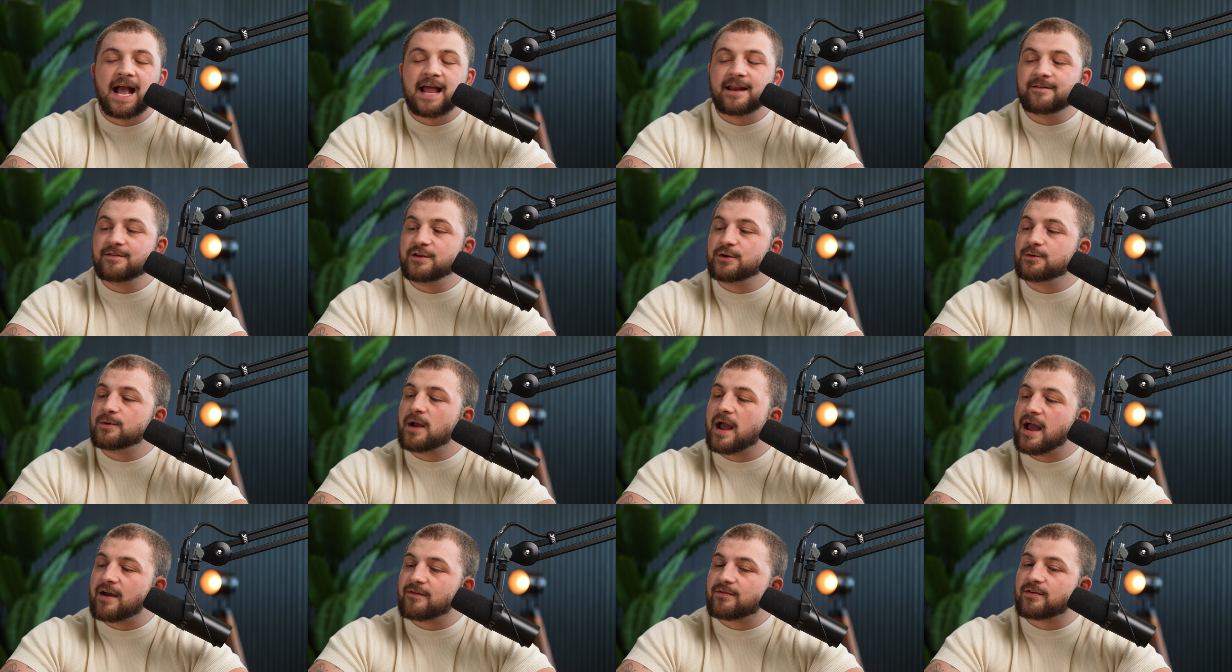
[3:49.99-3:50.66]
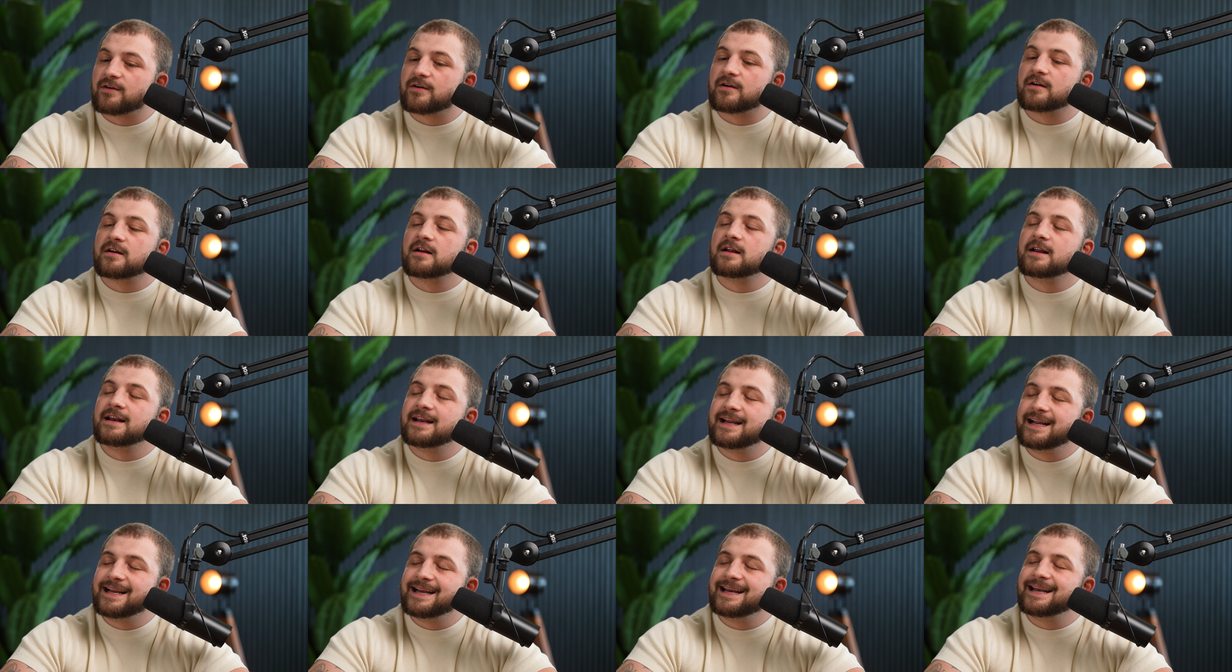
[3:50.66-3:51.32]
And if you ever
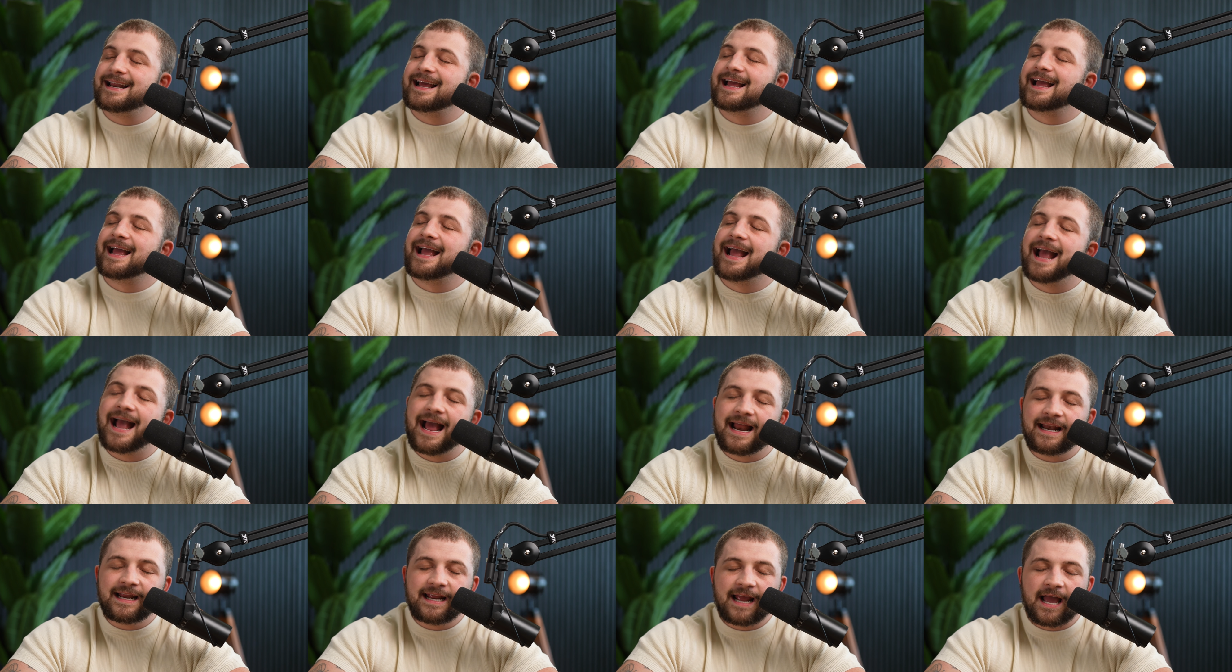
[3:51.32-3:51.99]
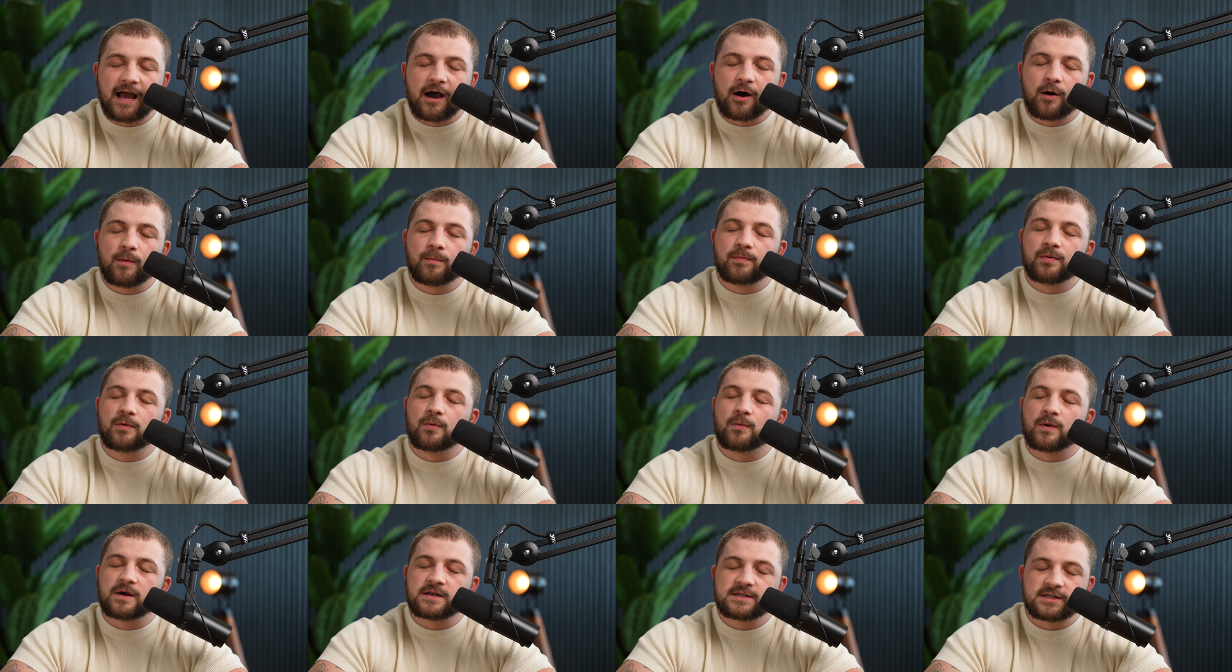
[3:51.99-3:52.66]
need any help
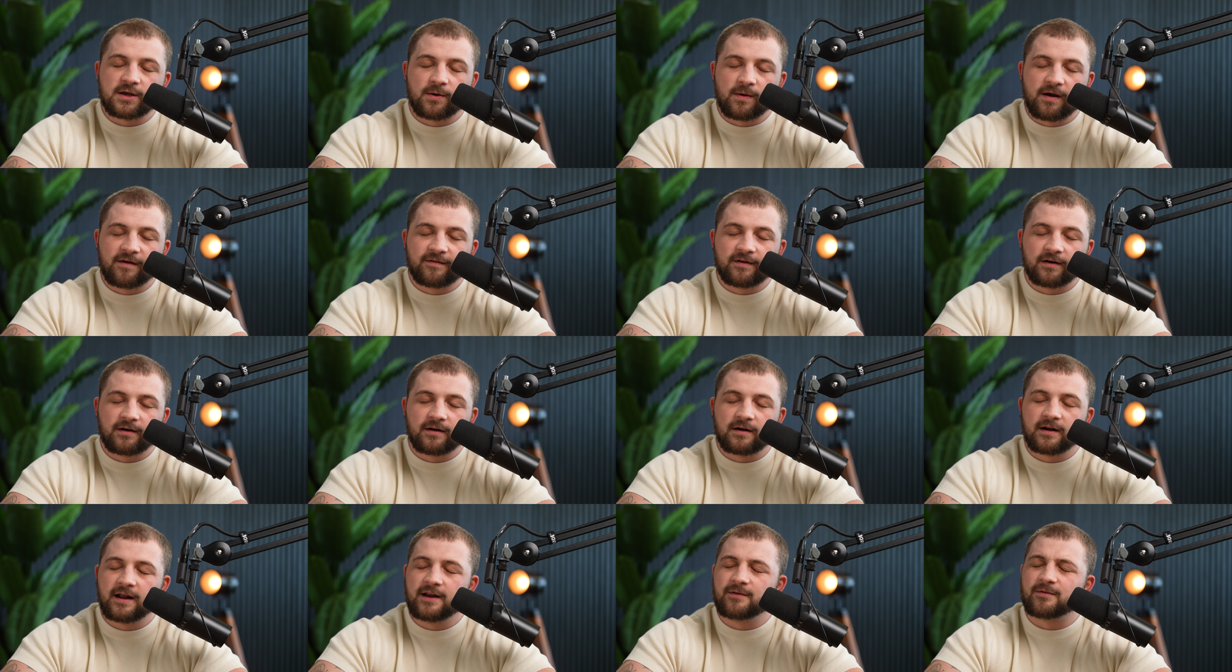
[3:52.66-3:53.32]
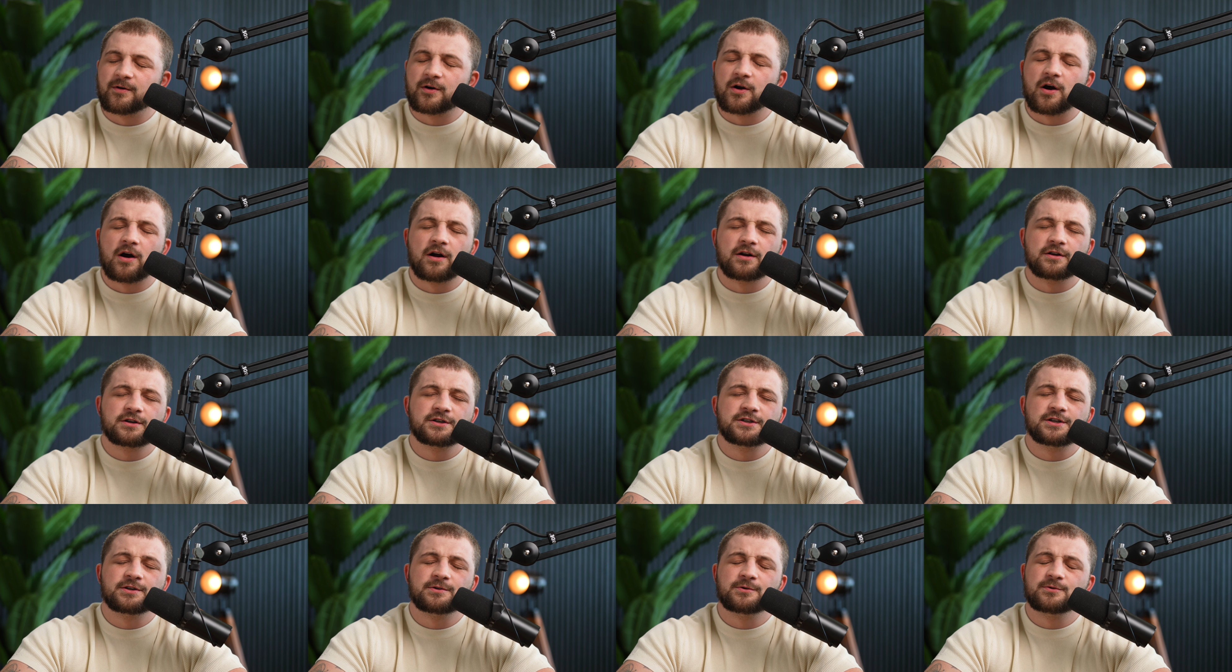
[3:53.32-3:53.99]
whatsoever in
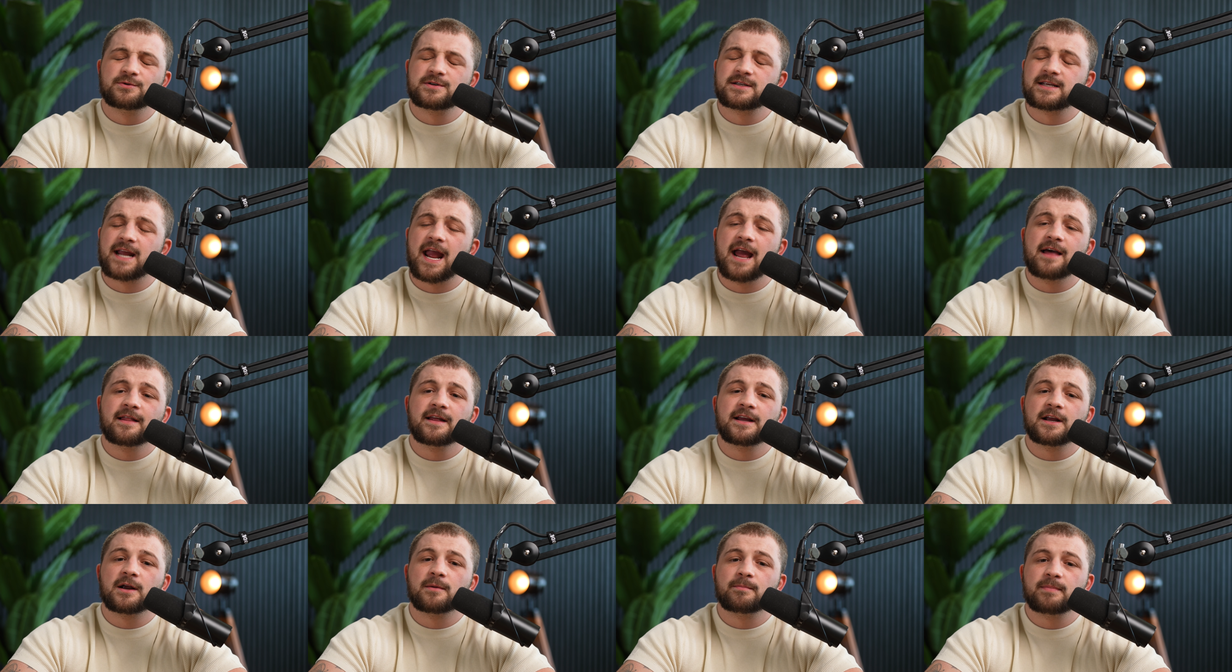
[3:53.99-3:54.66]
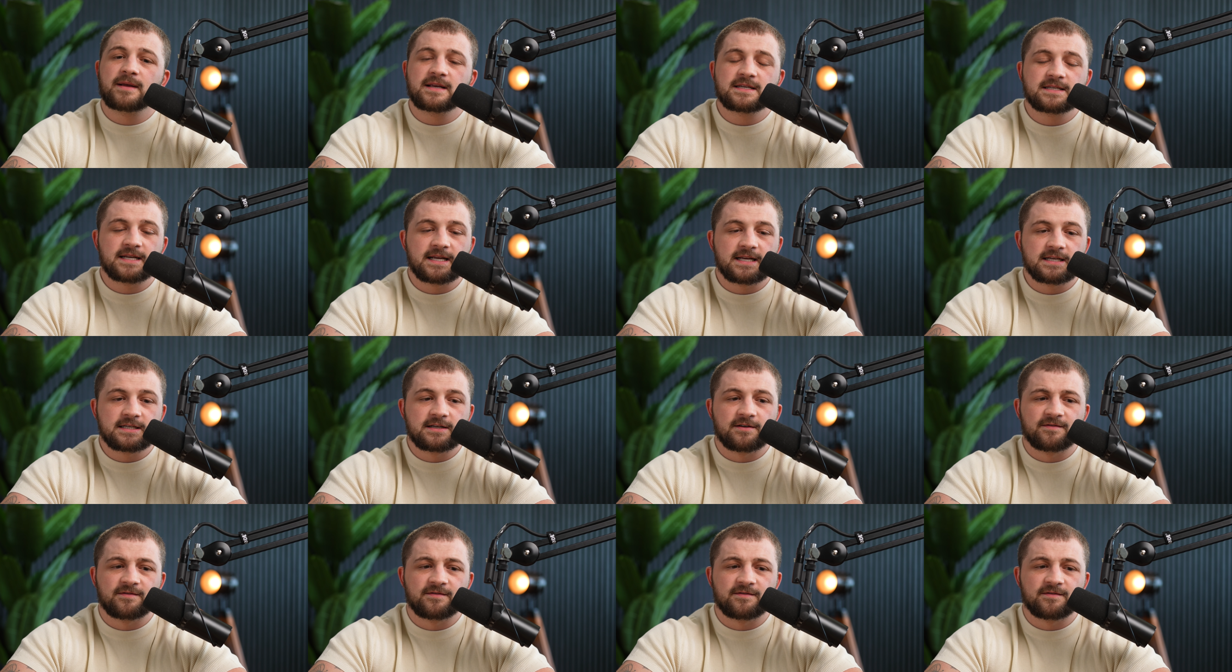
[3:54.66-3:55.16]
regards to scaling your business,